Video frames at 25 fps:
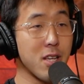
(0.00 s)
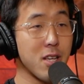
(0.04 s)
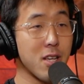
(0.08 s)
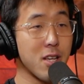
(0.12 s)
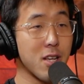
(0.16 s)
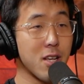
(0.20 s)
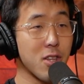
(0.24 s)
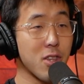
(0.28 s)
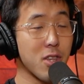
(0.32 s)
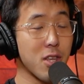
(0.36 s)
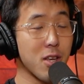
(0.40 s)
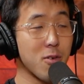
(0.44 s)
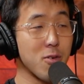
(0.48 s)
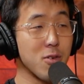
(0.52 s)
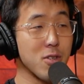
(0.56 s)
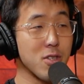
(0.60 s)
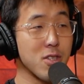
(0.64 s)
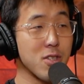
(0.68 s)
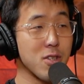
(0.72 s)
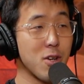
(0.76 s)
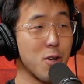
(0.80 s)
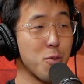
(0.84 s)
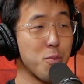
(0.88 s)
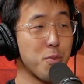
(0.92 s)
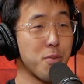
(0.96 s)
Nothing
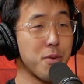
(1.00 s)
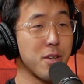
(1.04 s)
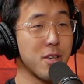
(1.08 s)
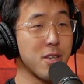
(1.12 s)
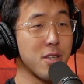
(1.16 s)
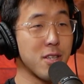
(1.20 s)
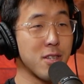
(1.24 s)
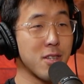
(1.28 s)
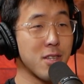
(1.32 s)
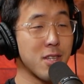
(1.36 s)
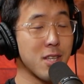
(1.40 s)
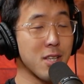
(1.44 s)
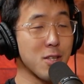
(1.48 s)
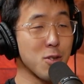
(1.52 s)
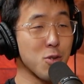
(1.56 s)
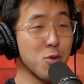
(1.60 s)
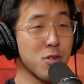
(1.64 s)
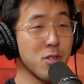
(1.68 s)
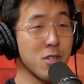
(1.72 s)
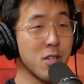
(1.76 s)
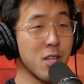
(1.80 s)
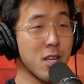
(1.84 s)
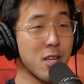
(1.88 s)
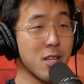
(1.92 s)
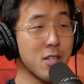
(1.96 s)
was open. Things
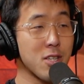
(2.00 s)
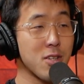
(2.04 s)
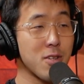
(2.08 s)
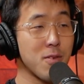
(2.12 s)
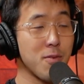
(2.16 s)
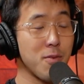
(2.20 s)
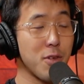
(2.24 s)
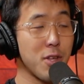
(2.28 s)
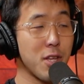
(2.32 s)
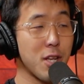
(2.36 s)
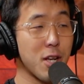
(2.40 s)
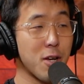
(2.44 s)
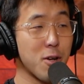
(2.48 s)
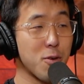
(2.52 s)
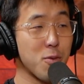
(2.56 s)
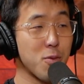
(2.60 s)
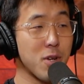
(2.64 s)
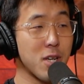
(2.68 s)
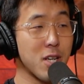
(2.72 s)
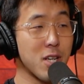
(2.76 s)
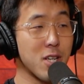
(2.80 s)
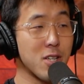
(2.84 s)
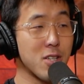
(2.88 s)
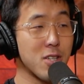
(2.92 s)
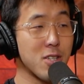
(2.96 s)
were like, you know,
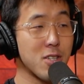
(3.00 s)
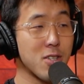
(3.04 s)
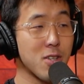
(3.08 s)
weird.